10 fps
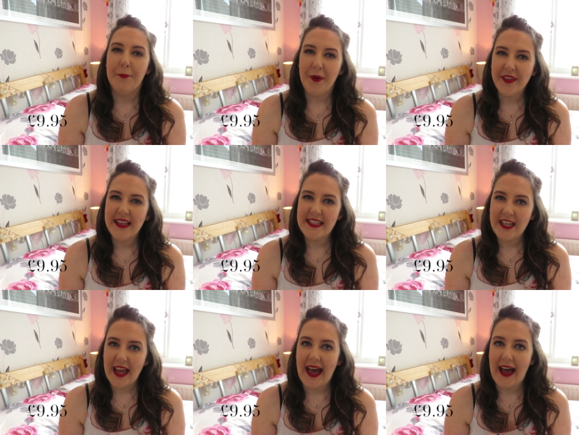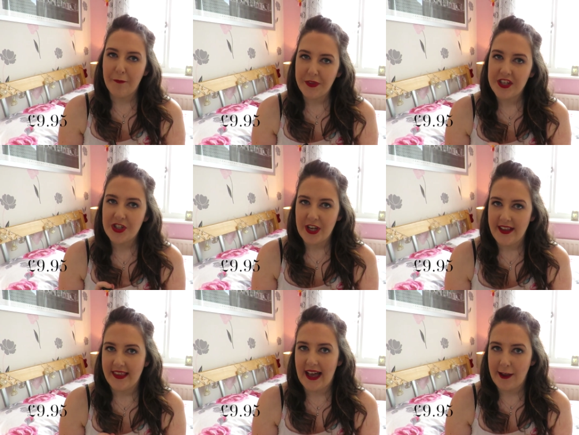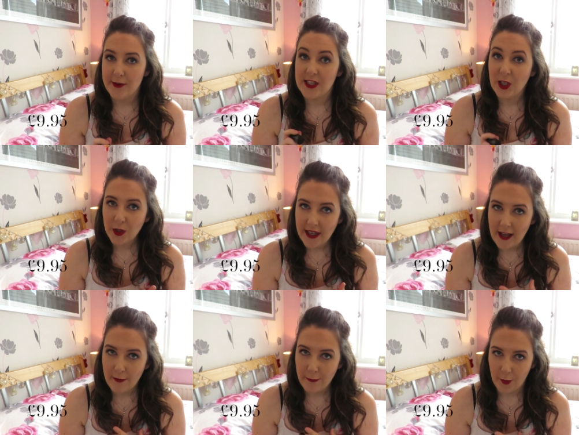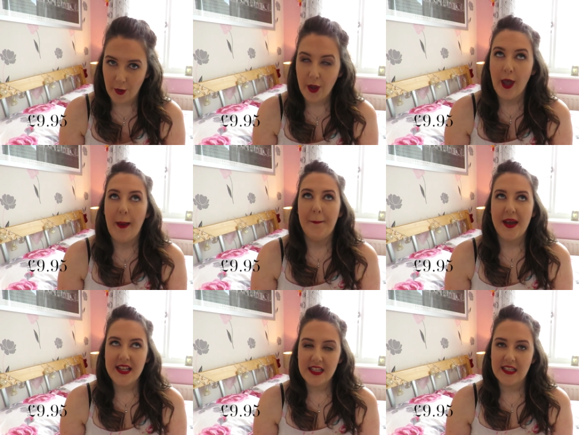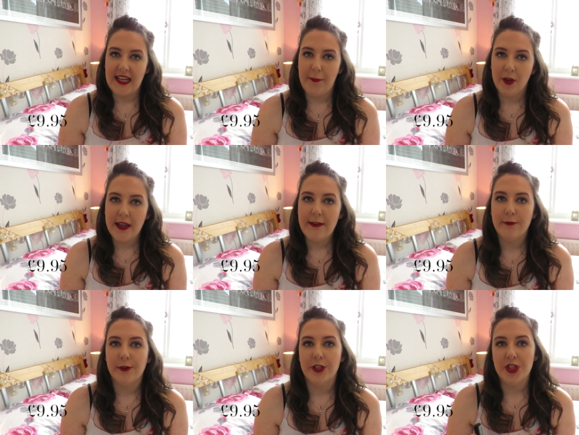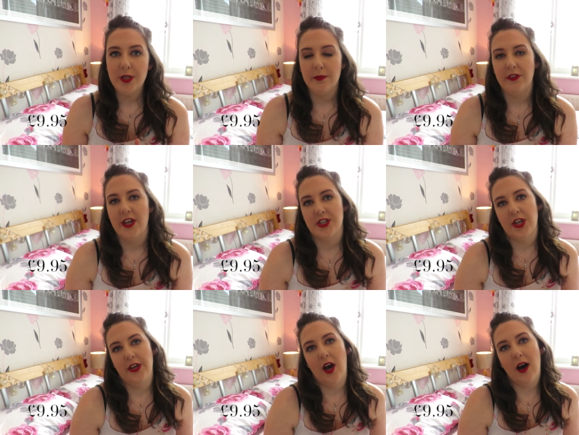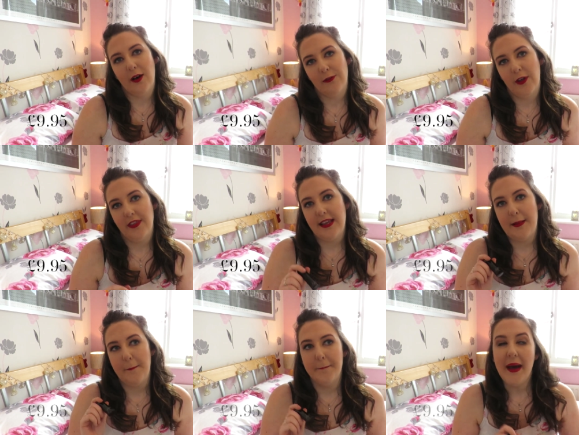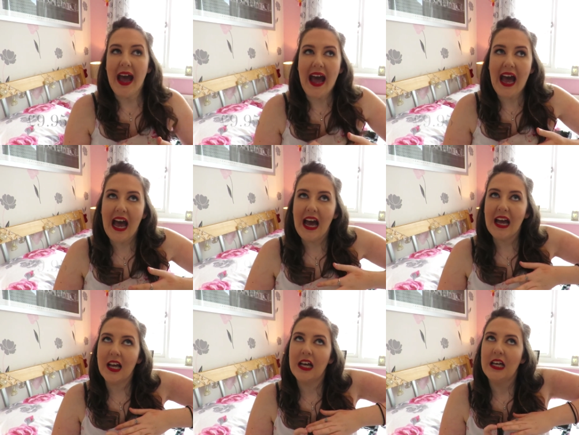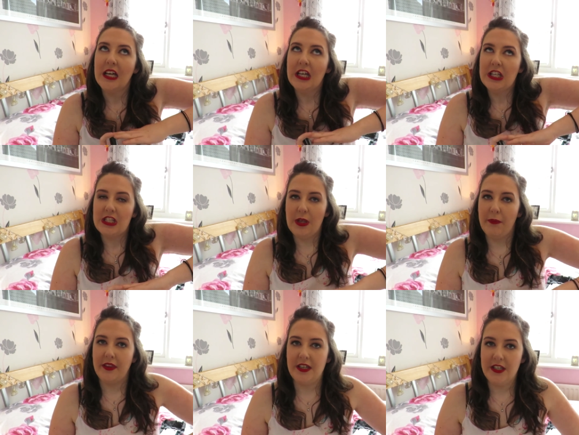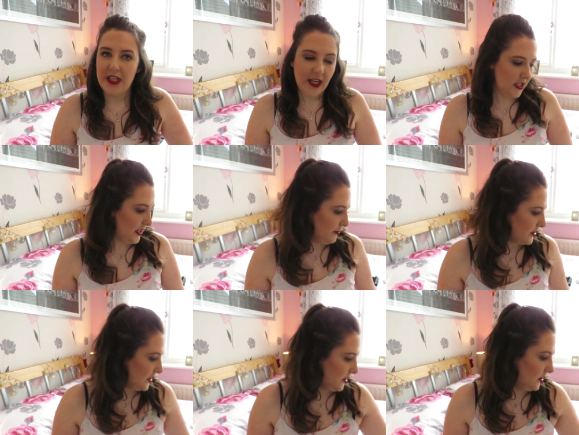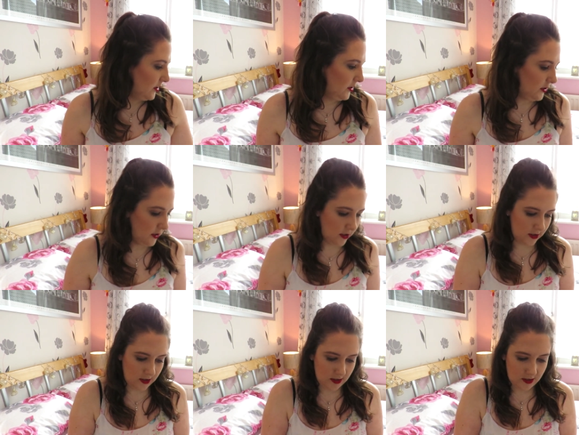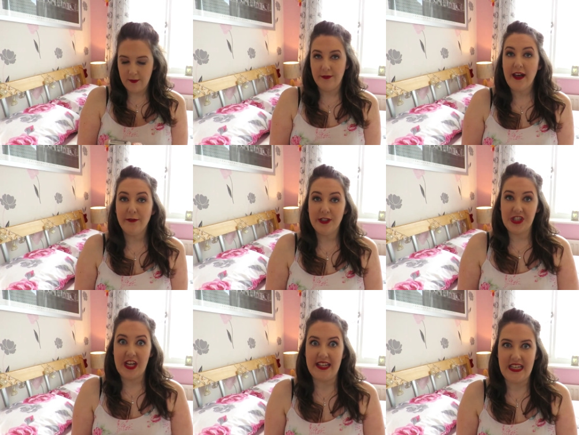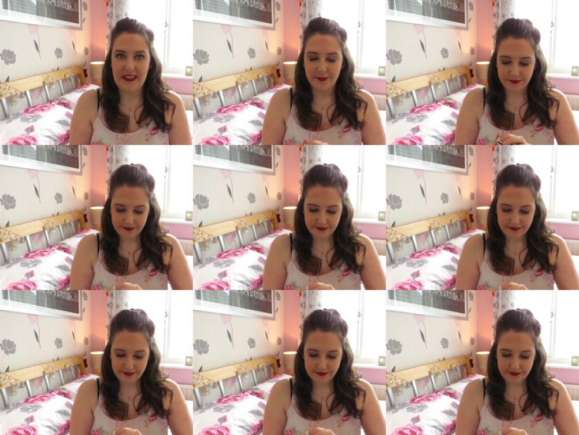but they didn't have the shade that I was looking for. Basically, I'm looking for a dupe version of the MAC something Teddy, what's it called? Velvet Teddy.